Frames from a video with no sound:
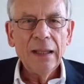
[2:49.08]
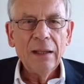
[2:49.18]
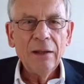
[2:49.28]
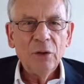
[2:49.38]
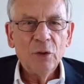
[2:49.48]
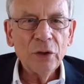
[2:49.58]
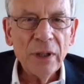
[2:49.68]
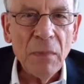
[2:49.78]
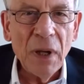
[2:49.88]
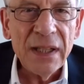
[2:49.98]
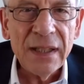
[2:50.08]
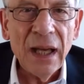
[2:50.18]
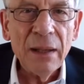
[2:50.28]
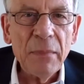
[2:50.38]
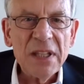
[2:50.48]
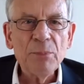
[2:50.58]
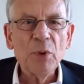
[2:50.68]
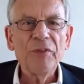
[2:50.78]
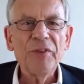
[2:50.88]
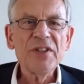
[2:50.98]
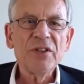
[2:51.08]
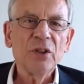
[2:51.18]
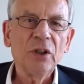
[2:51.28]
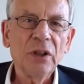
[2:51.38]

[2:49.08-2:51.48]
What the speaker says: During my time as professor,